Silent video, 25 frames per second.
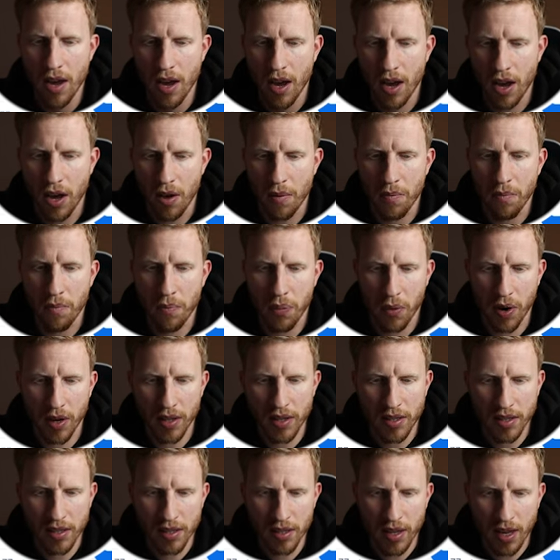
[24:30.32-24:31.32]
Bread
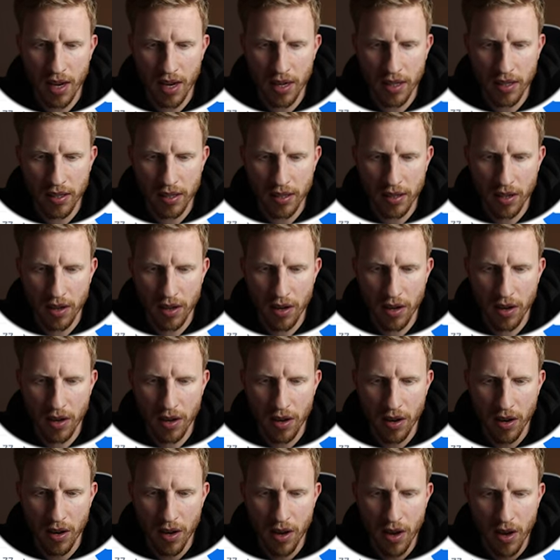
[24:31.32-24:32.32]
slicer
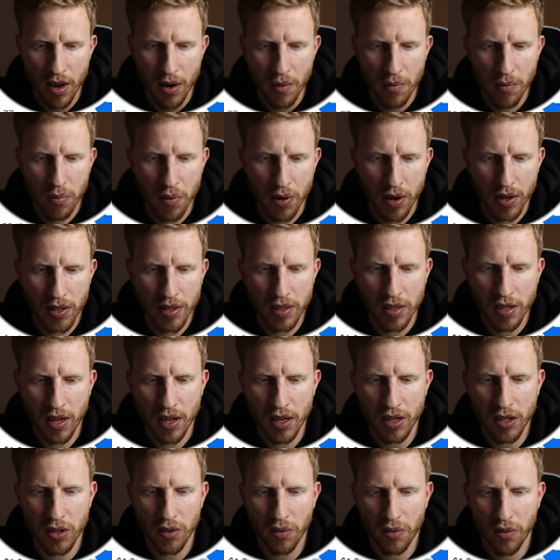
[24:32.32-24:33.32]

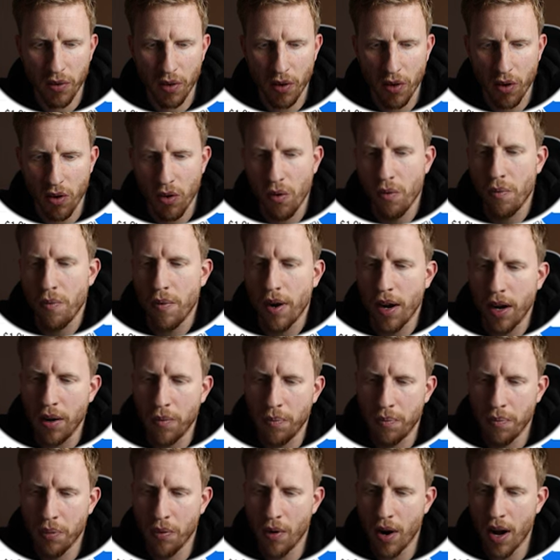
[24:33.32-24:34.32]
for homemade
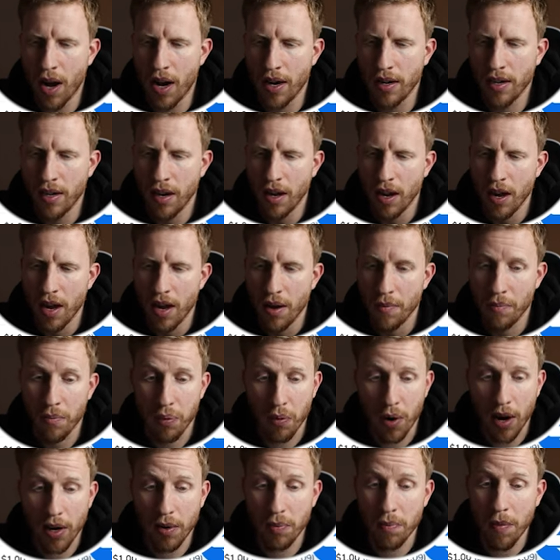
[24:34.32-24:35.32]
bread,
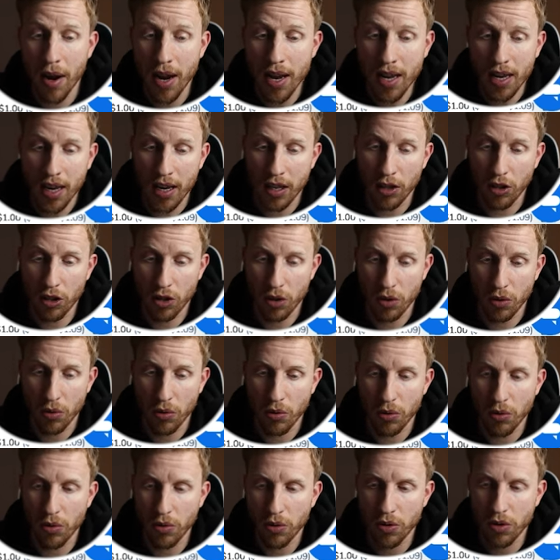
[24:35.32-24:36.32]
bread making
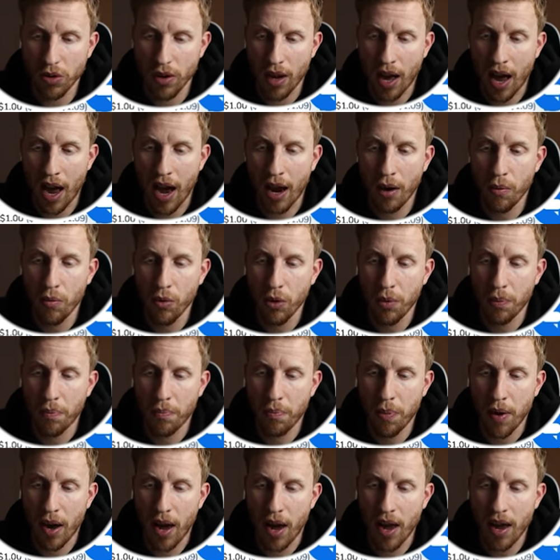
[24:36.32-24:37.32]
tools. I would
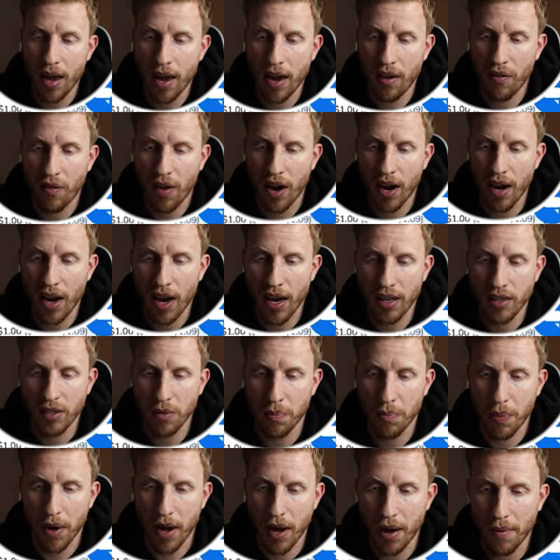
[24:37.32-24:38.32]
bet, if I had to
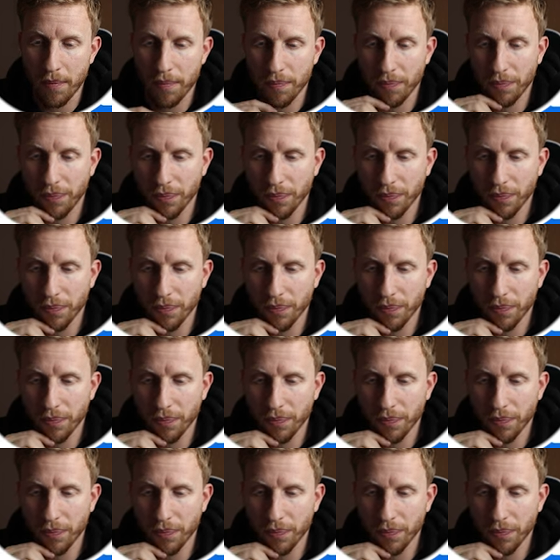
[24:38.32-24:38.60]
bet,